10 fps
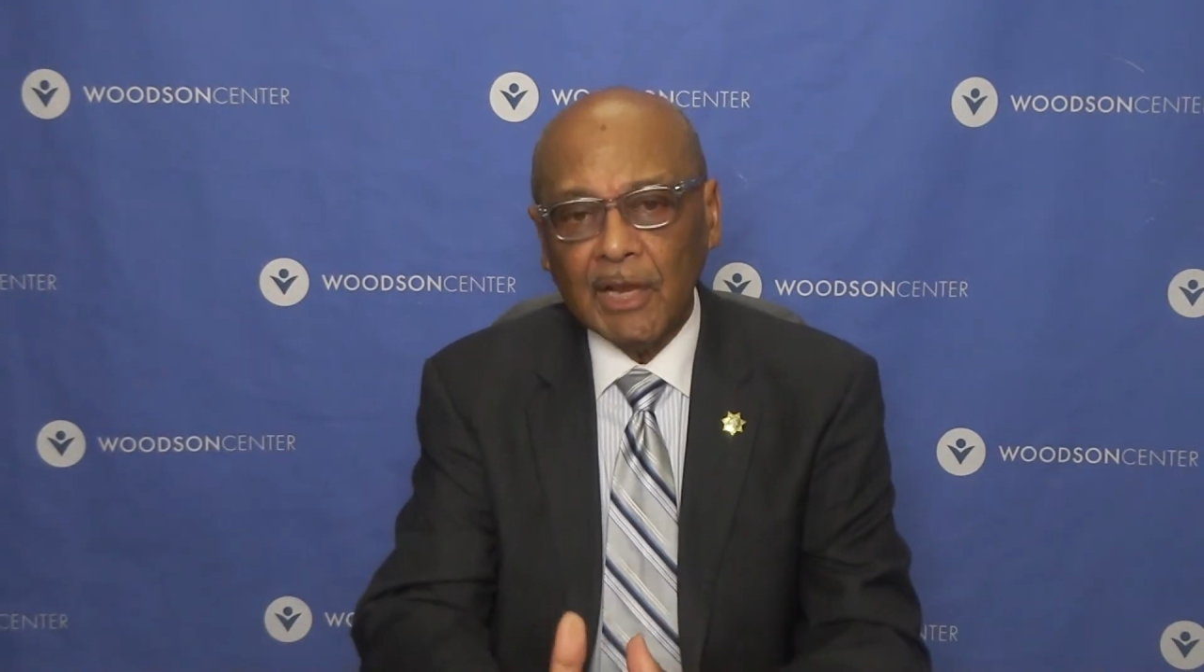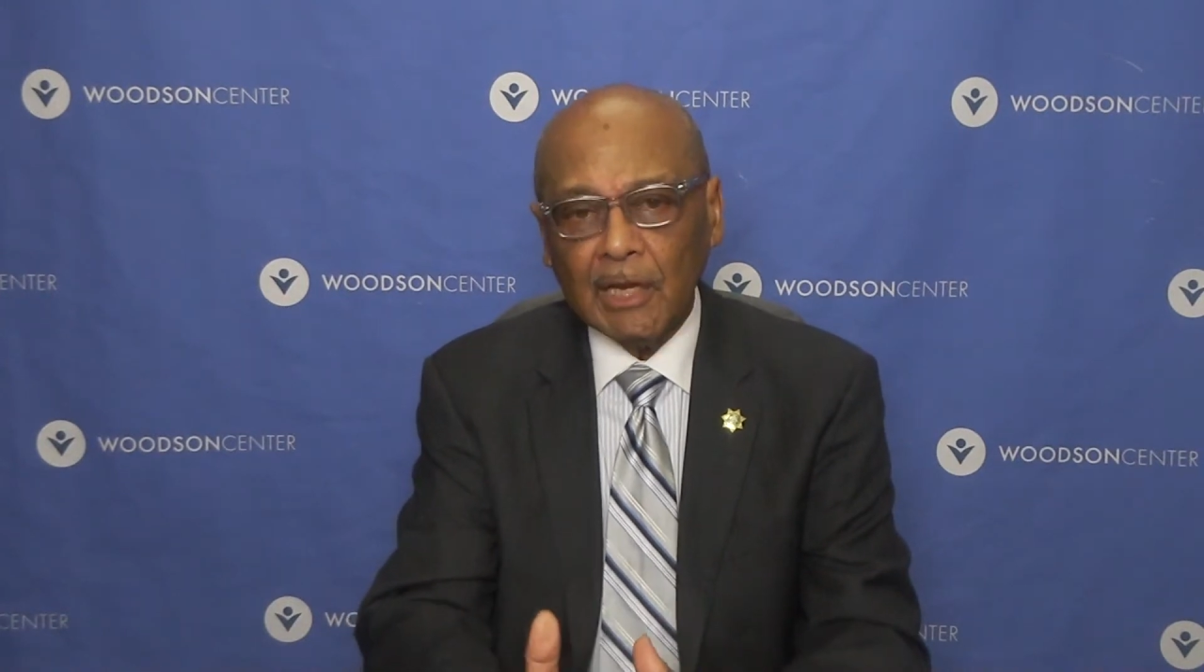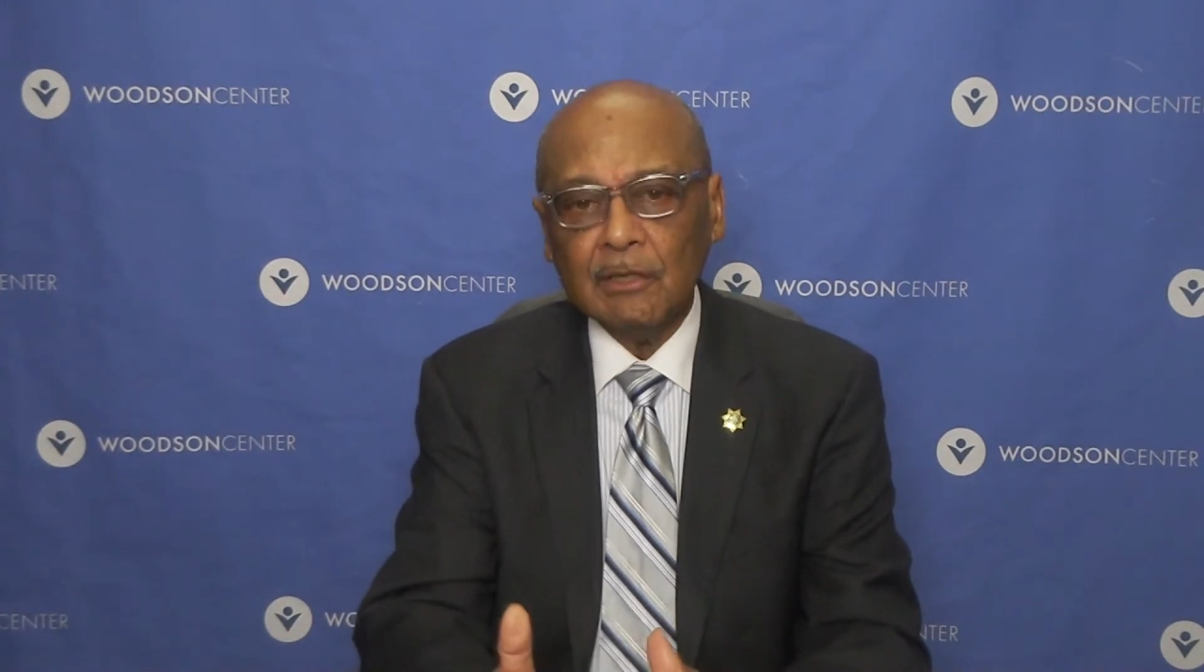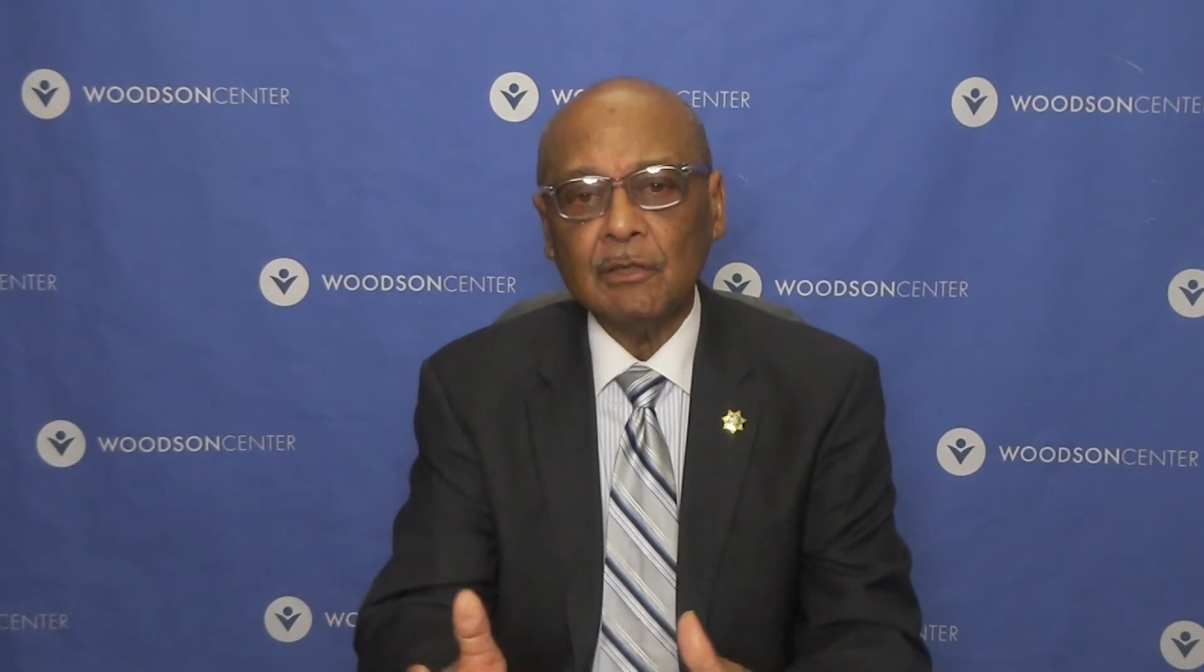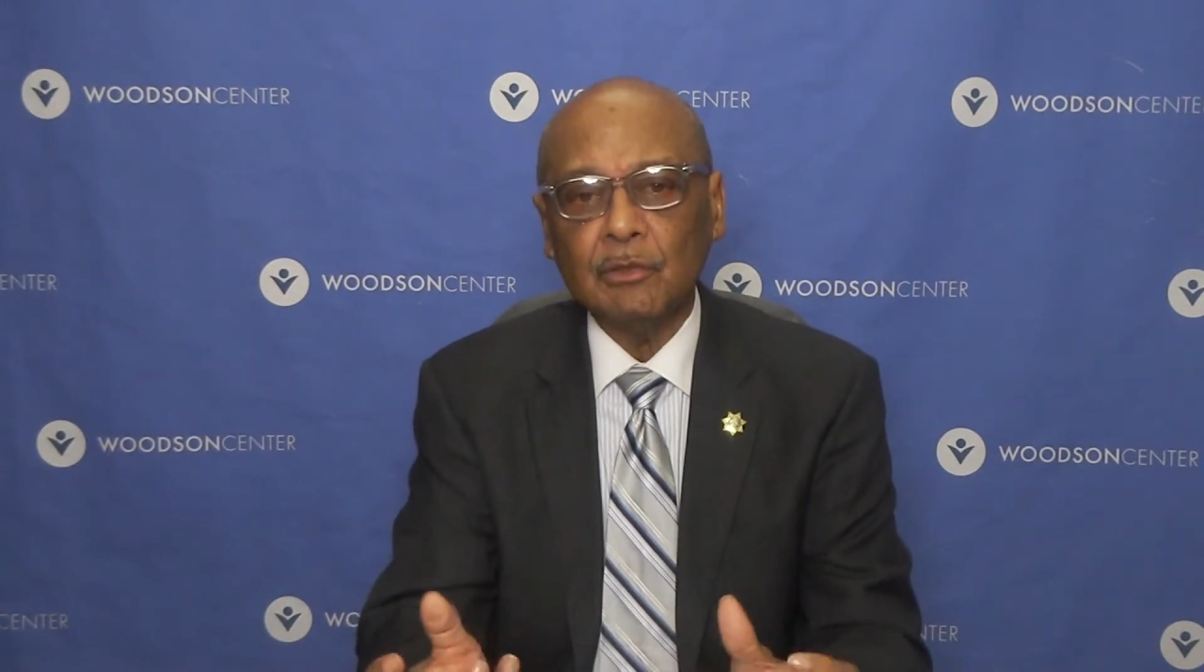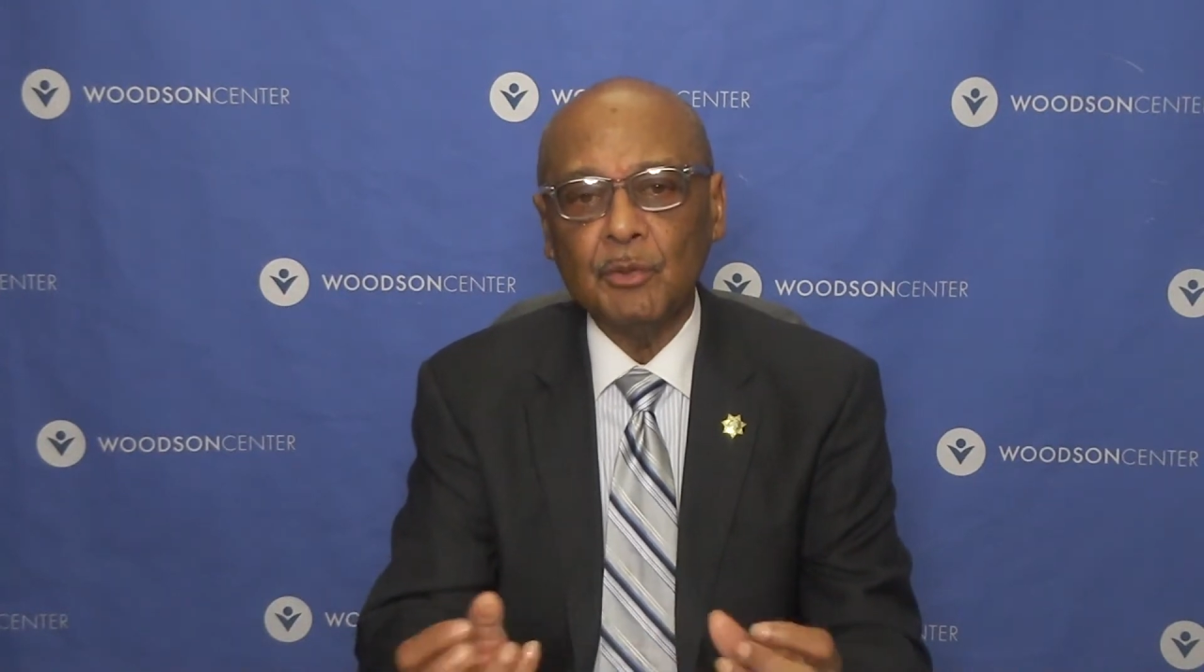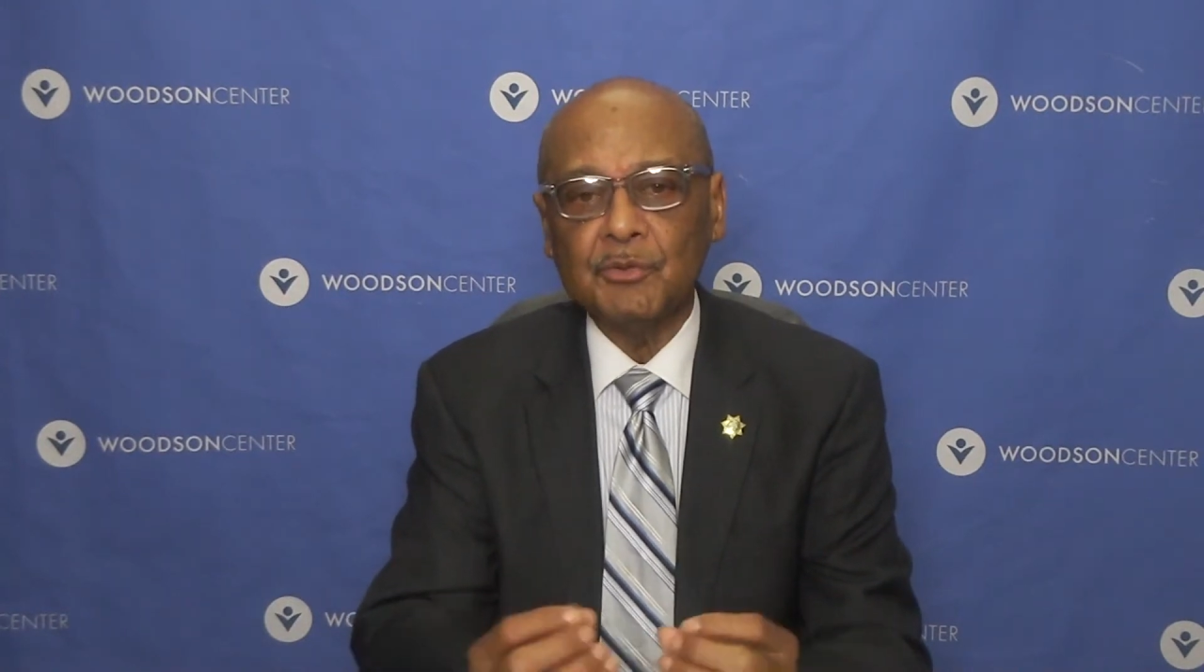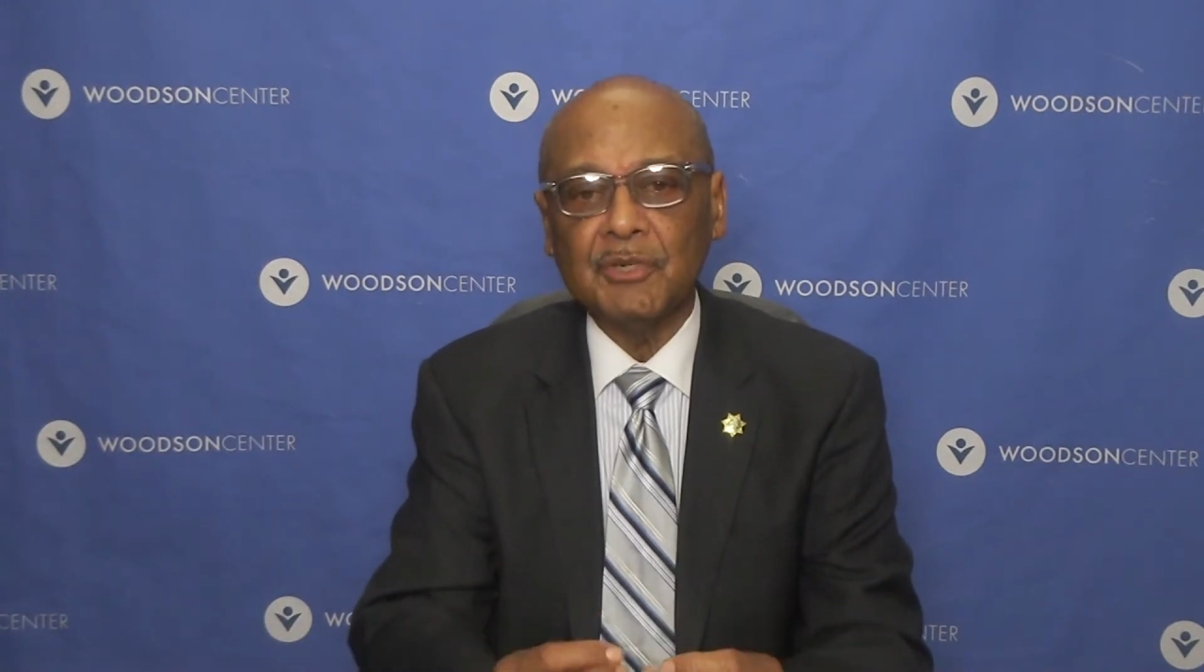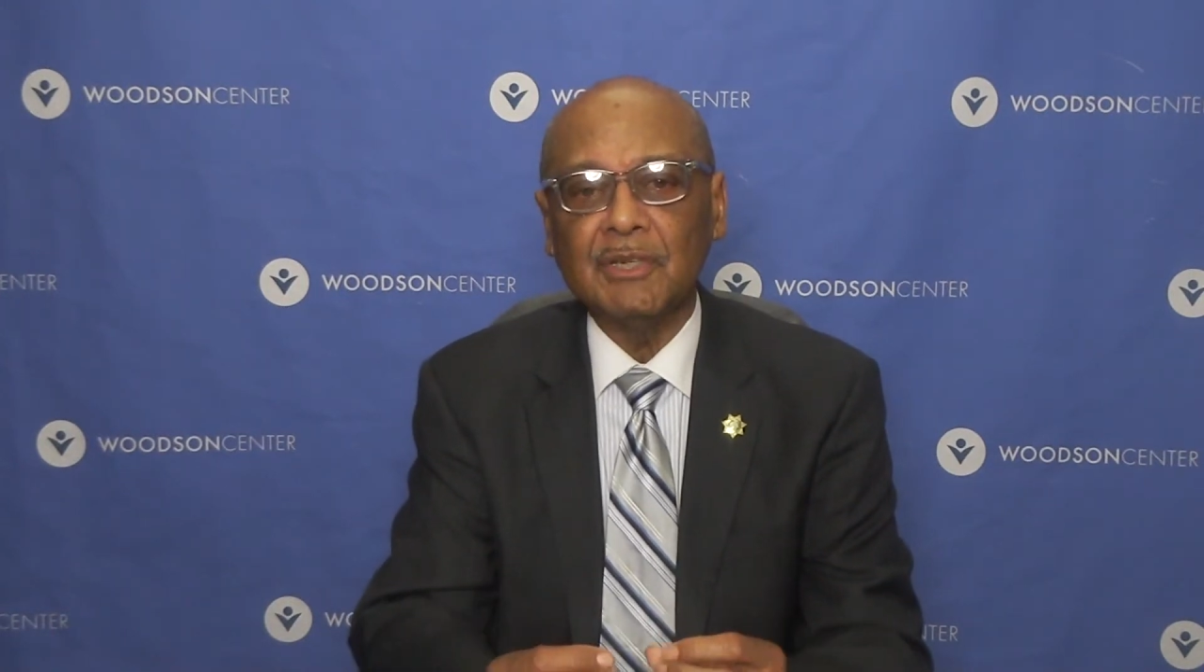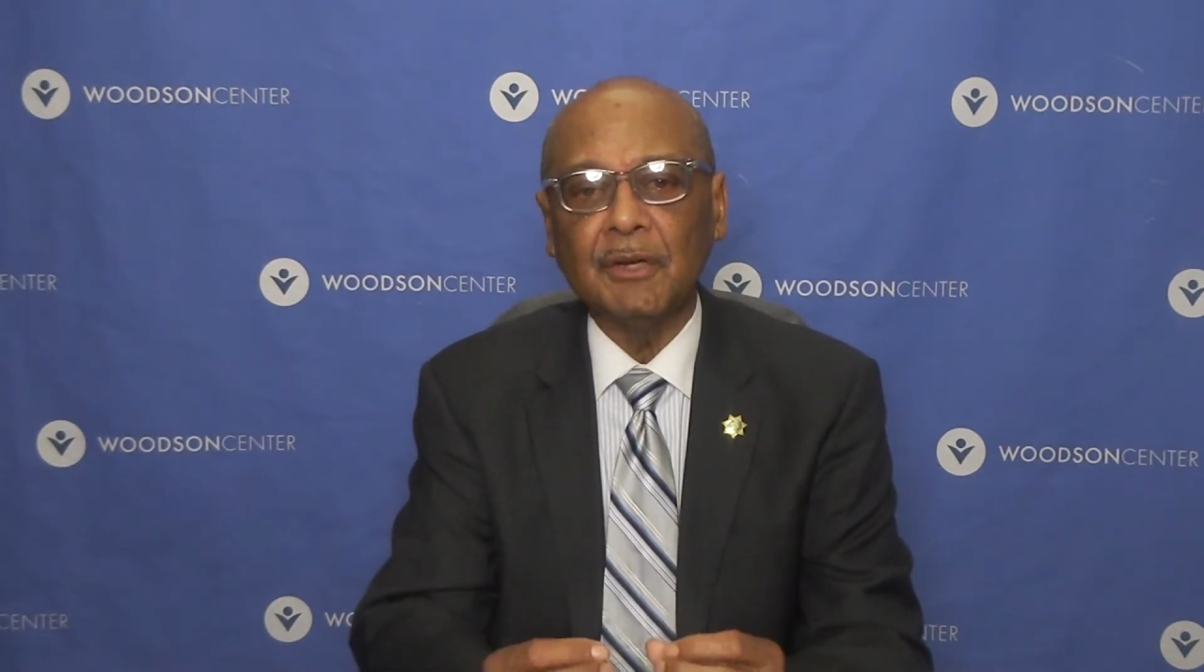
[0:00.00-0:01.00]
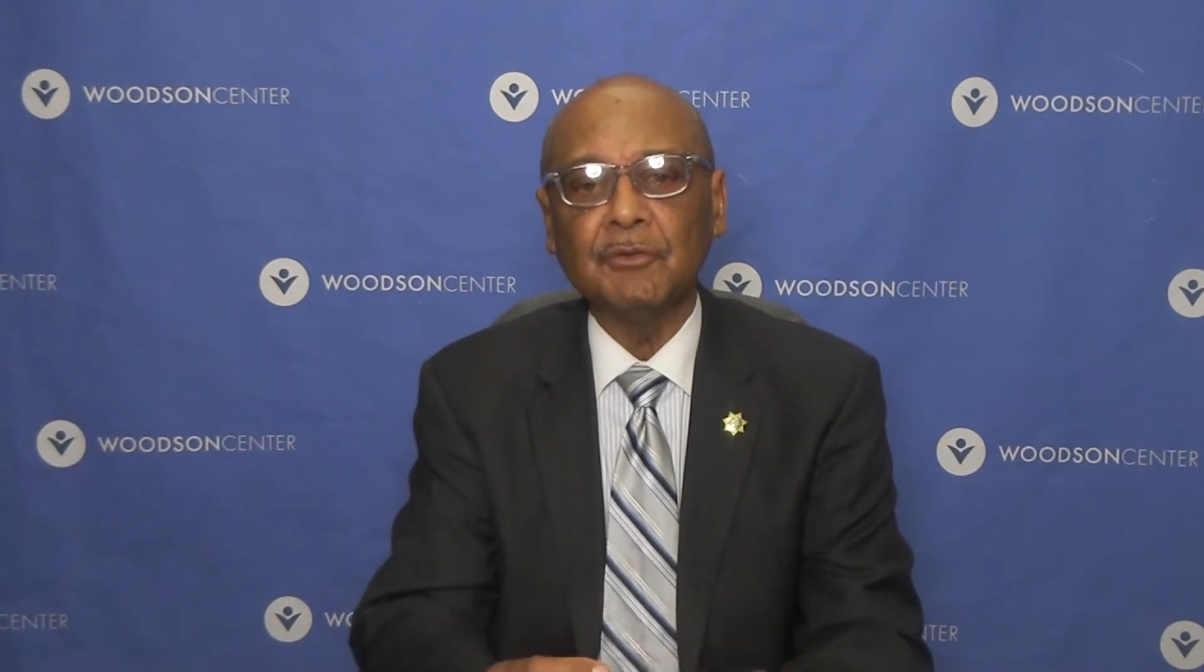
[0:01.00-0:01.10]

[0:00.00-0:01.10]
inclusion